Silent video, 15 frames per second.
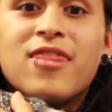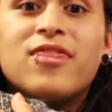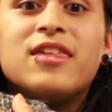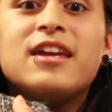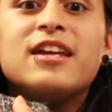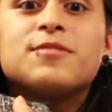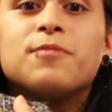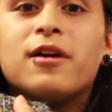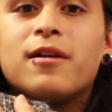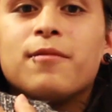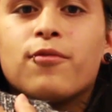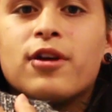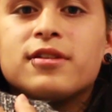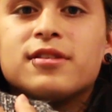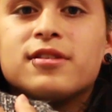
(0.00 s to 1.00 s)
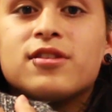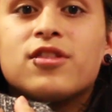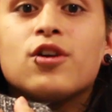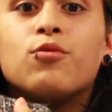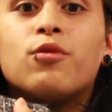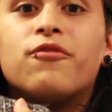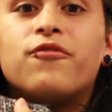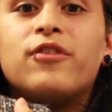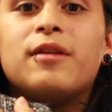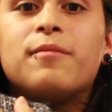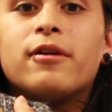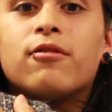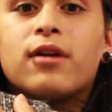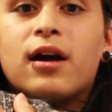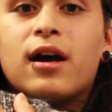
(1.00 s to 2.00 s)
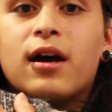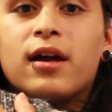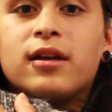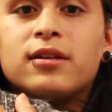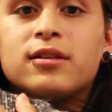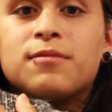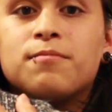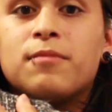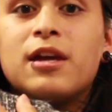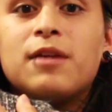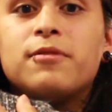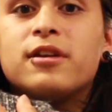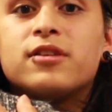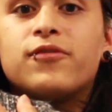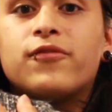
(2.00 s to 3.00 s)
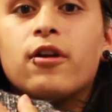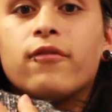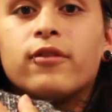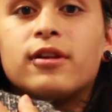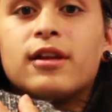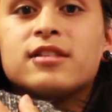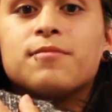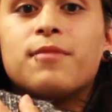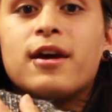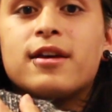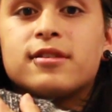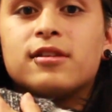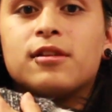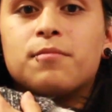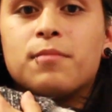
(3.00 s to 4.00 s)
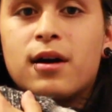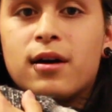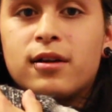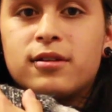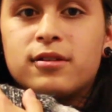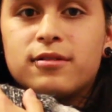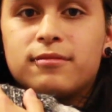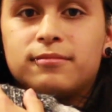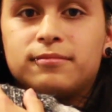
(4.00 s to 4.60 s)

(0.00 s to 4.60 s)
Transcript: These my embraces, though of female kind, may be as fervent as a masculine mind.